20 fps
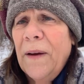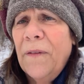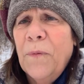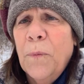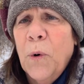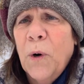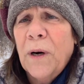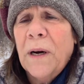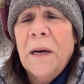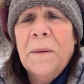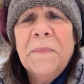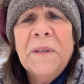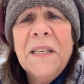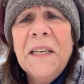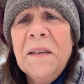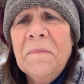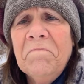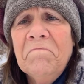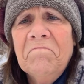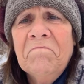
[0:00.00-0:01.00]
If more comes
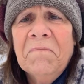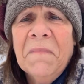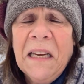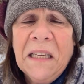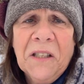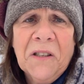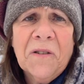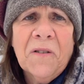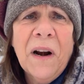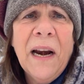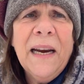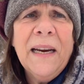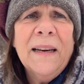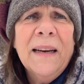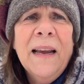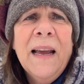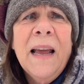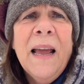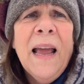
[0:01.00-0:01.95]
in, that's great.